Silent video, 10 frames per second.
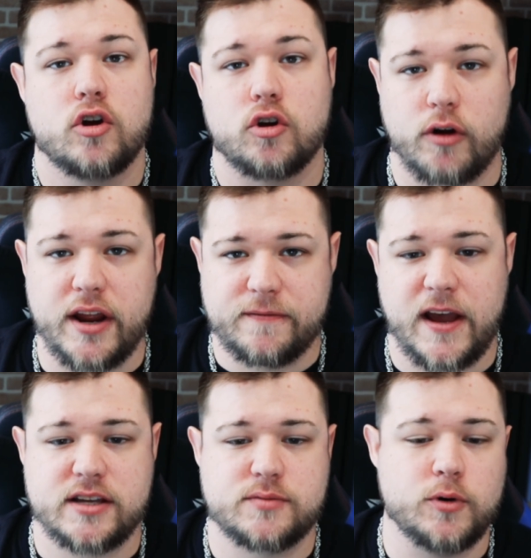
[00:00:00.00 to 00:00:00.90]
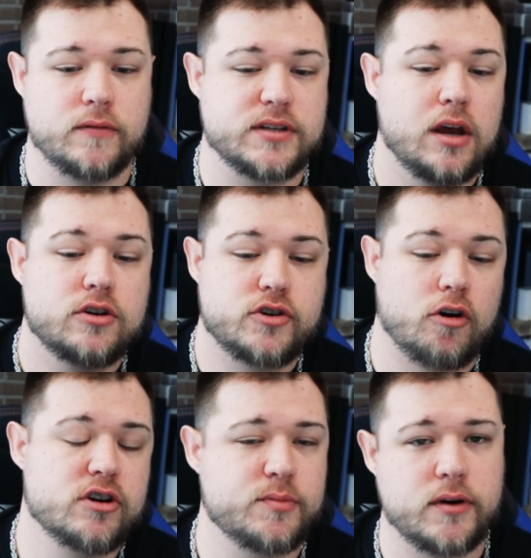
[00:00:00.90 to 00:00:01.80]
Great fast moves.
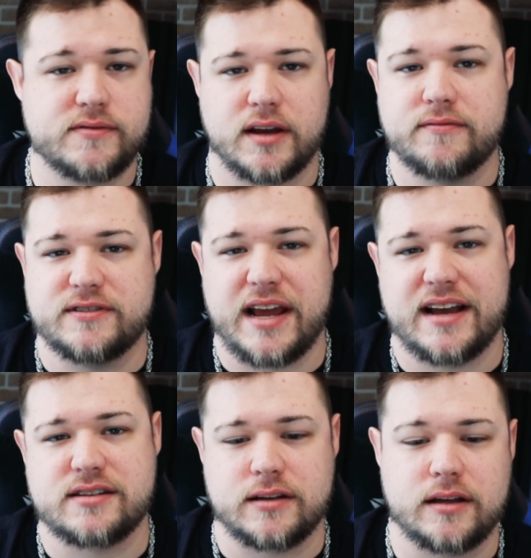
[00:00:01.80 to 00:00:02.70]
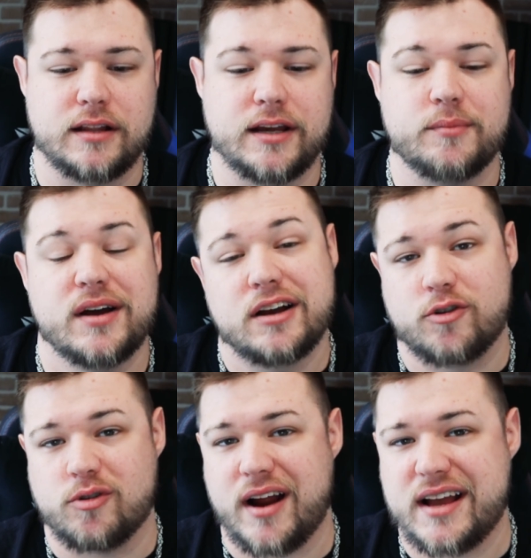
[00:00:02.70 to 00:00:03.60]
Charge moves of Dazzling Gleam,
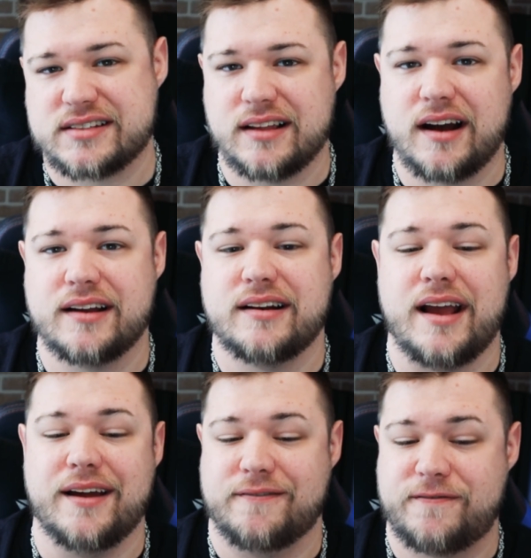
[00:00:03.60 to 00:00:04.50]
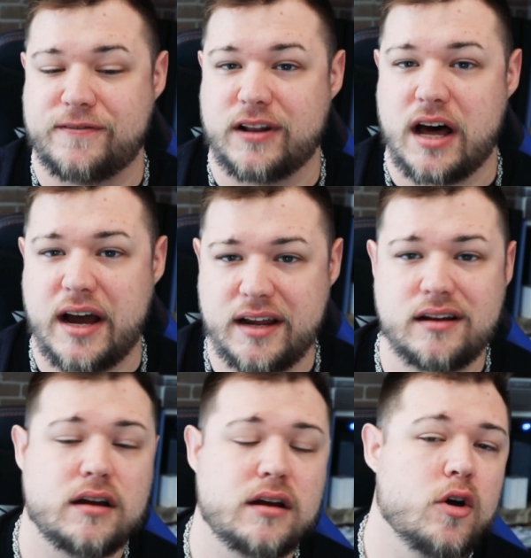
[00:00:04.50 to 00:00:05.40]
Grass Knot, and Fly,
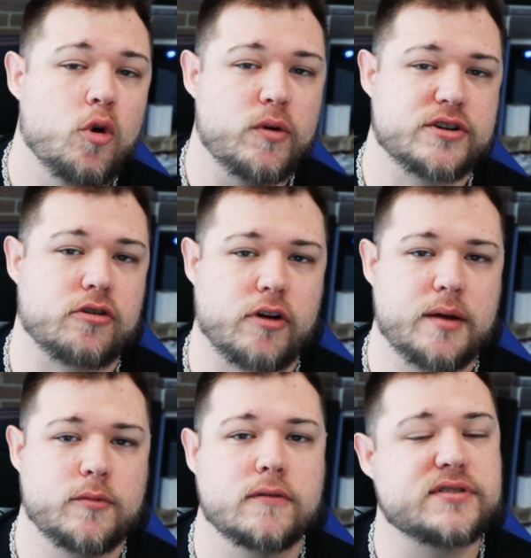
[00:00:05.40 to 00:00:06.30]
which are great moves.